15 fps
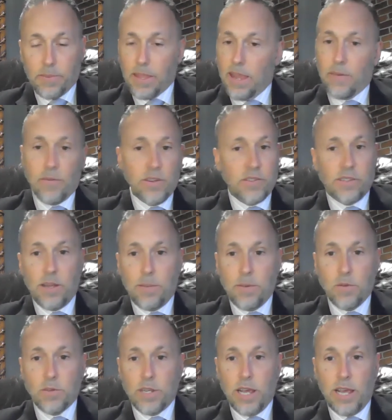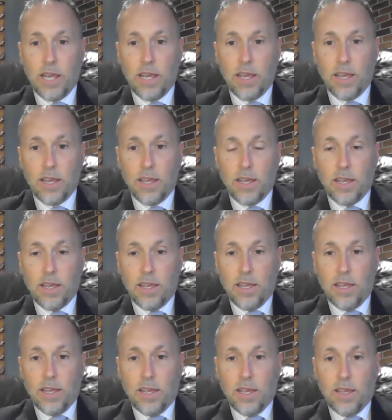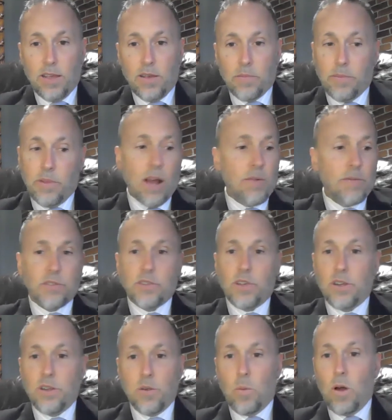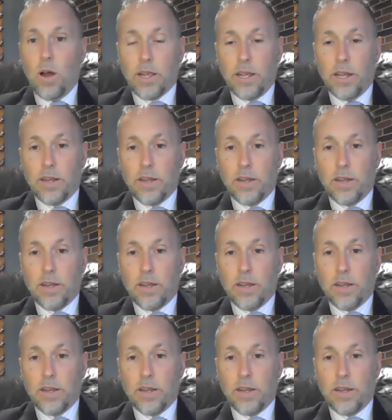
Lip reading: Every step you take, now all of a sudden you're walking.